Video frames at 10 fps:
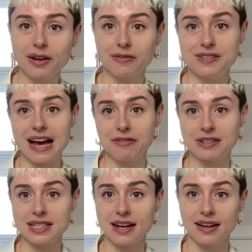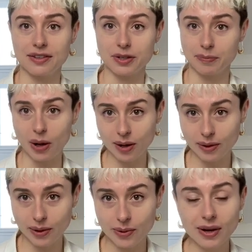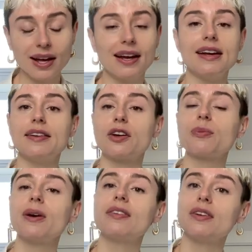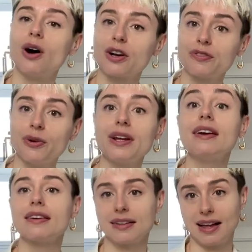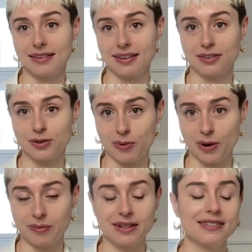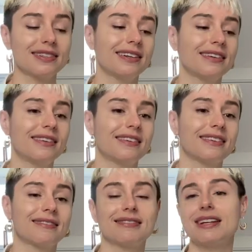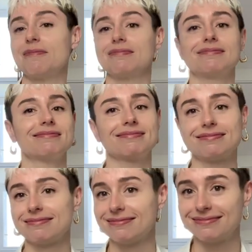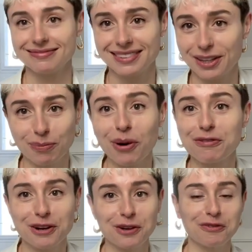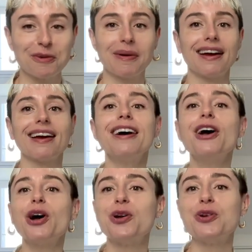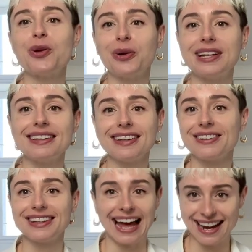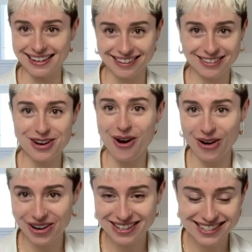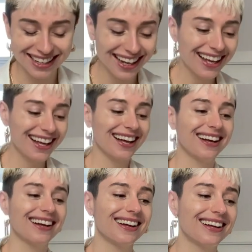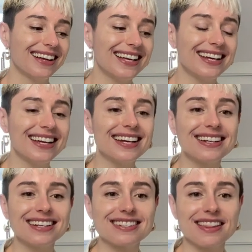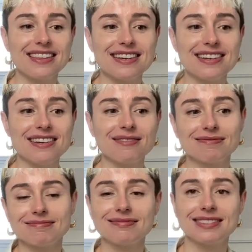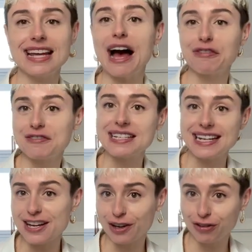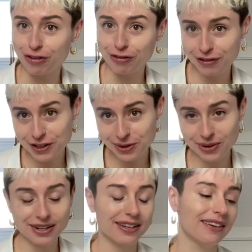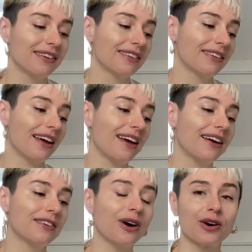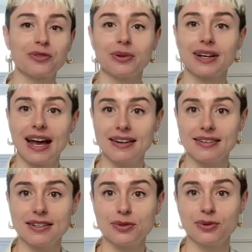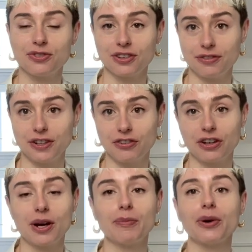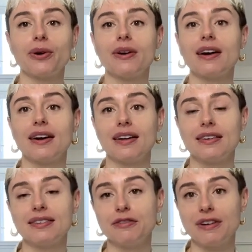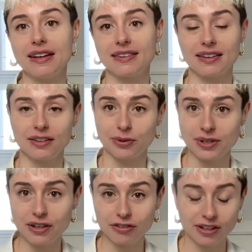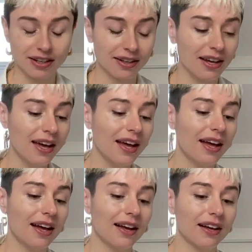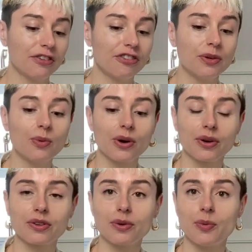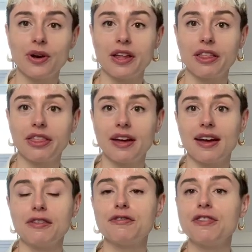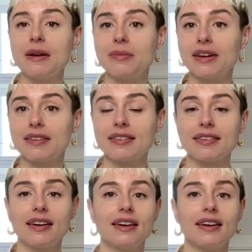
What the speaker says: of Daphne and Apollo. It takes place in Oxford in a classics department. It is perfect for my nerdy little Latinist heart. In it, the Daphne-ish figure is a doctoral candidate who's just finishing up her defense and dissertation. She works with a famous